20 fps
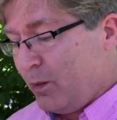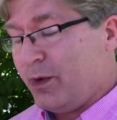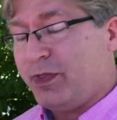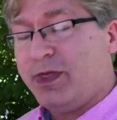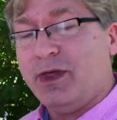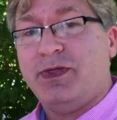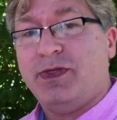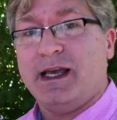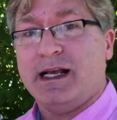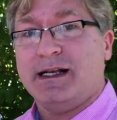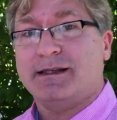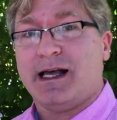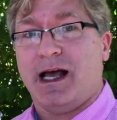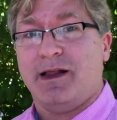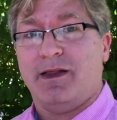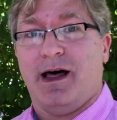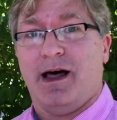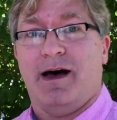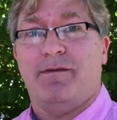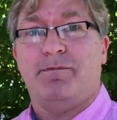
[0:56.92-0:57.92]
with the things I
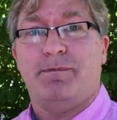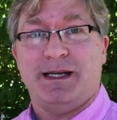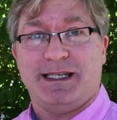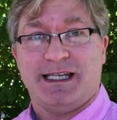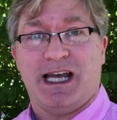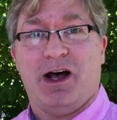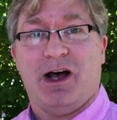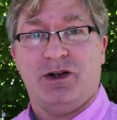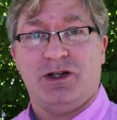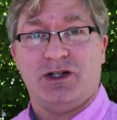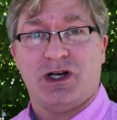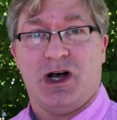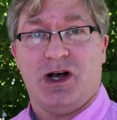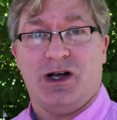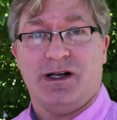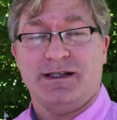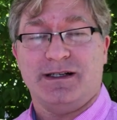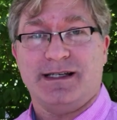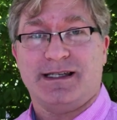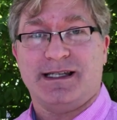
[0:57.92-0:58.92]
love Mattel
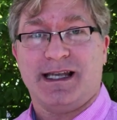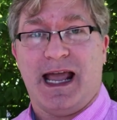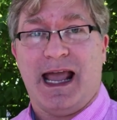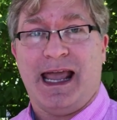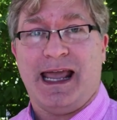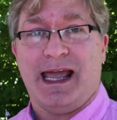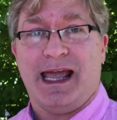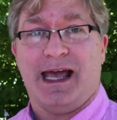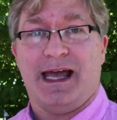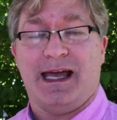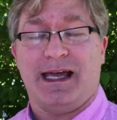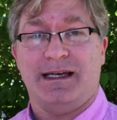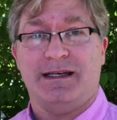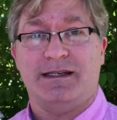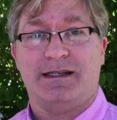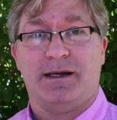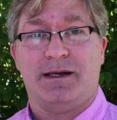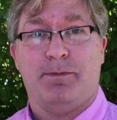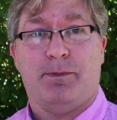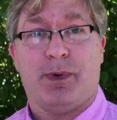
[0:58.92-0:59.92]
dolls
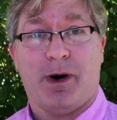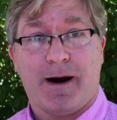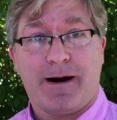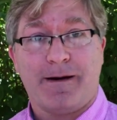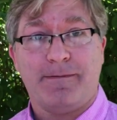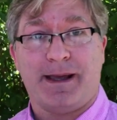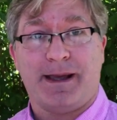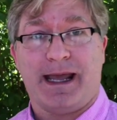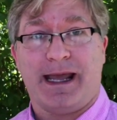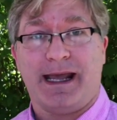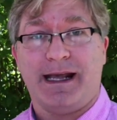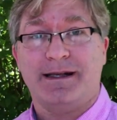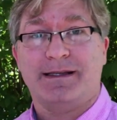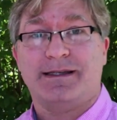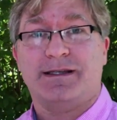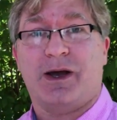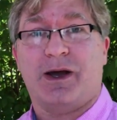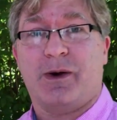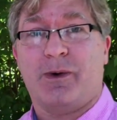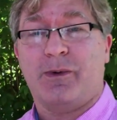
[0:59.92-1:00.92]
and Barbie
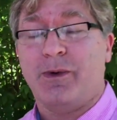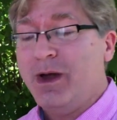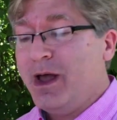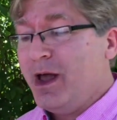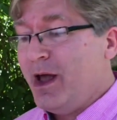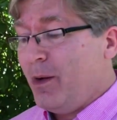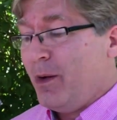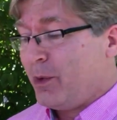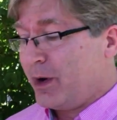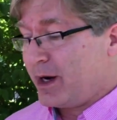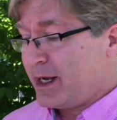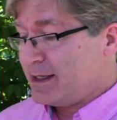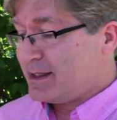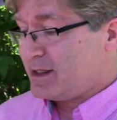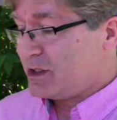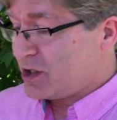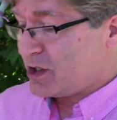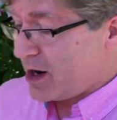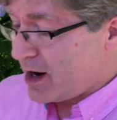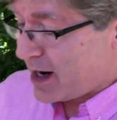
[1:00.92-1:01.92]
so we're going to
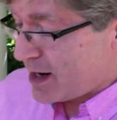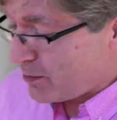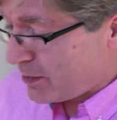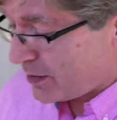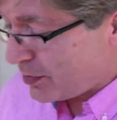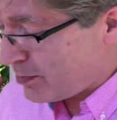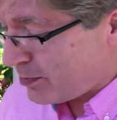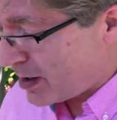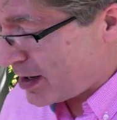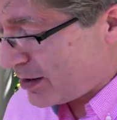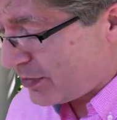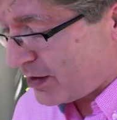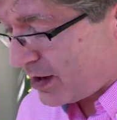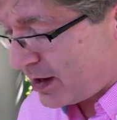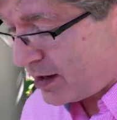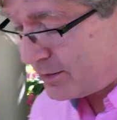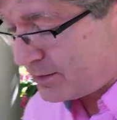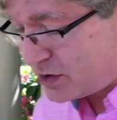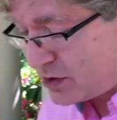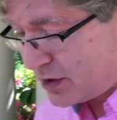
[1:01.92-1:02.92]
start with Martha
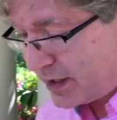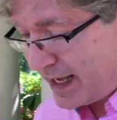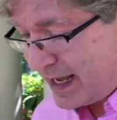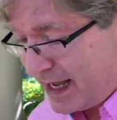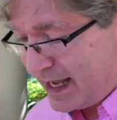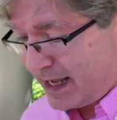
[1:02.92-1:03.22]
Armstrong